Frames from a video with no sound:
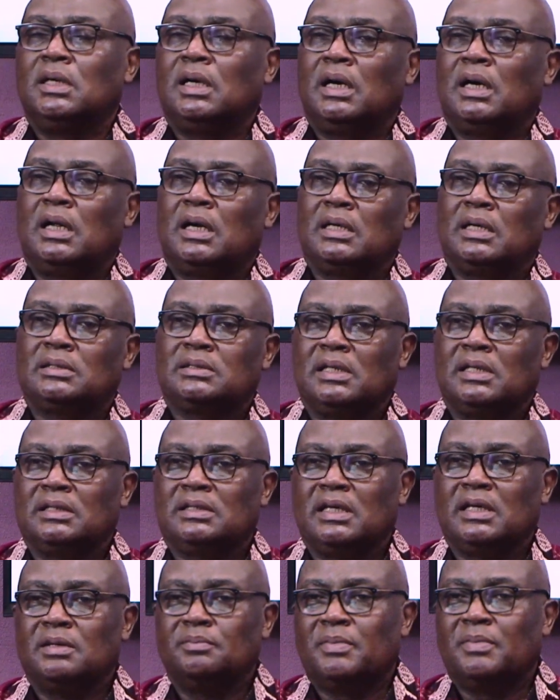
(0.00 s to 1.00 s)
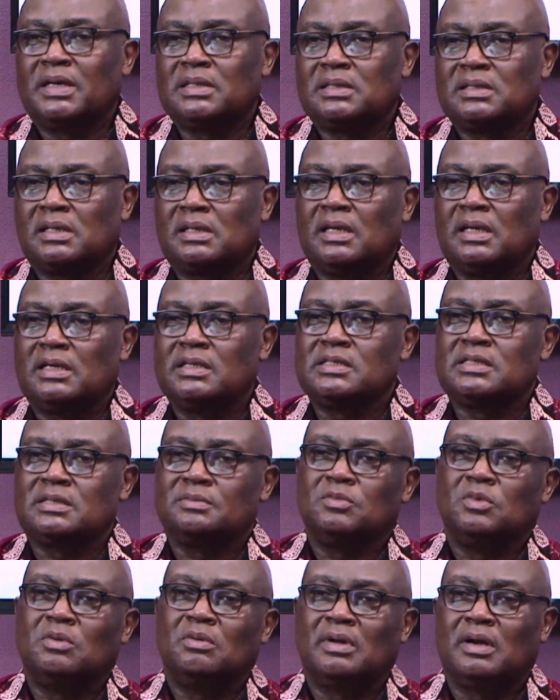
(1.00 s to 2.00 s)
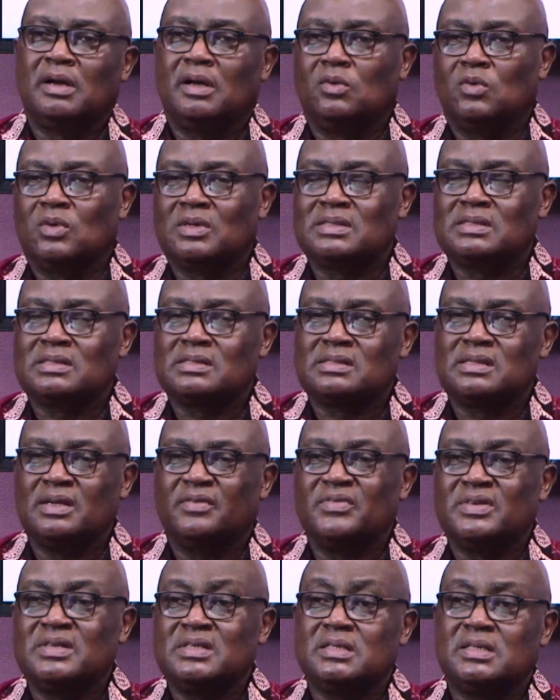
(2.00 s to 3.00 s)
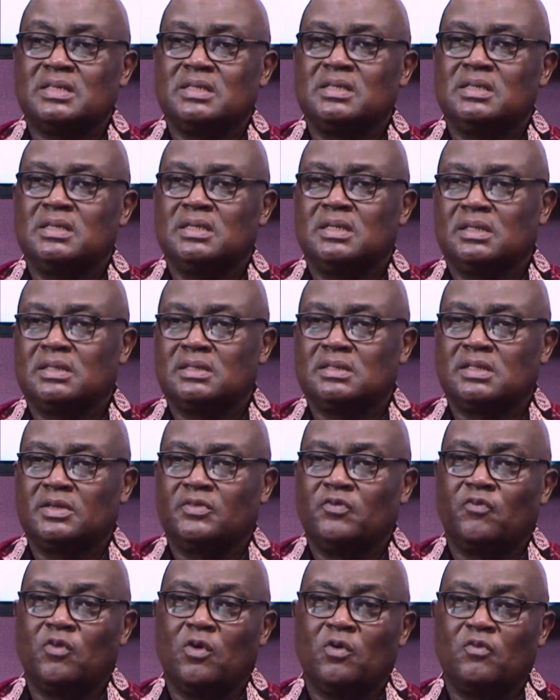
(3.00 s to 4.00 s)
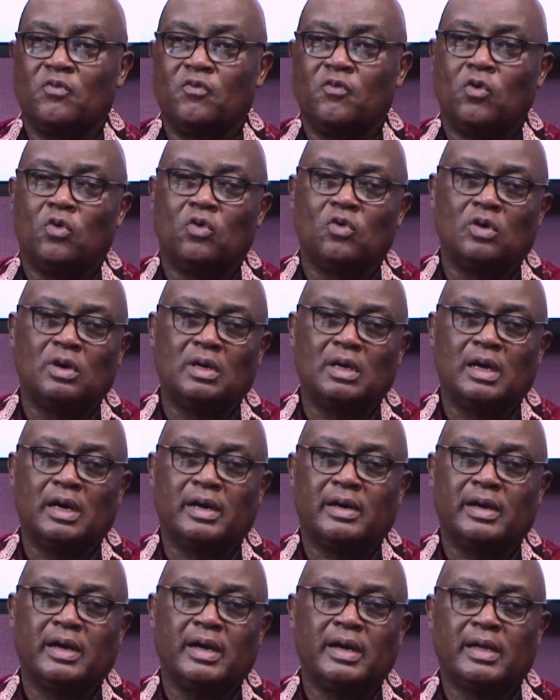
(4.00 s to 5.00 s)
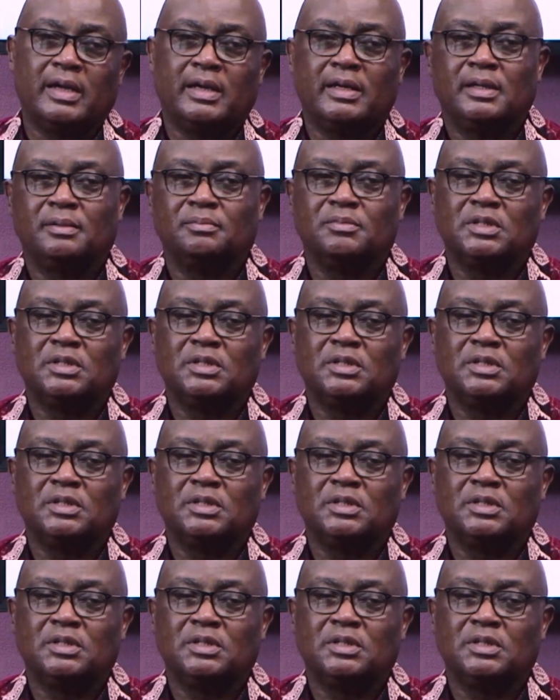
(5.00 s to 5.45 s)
And I started my journalism when I was 17 years, before 4 in Accra Academy.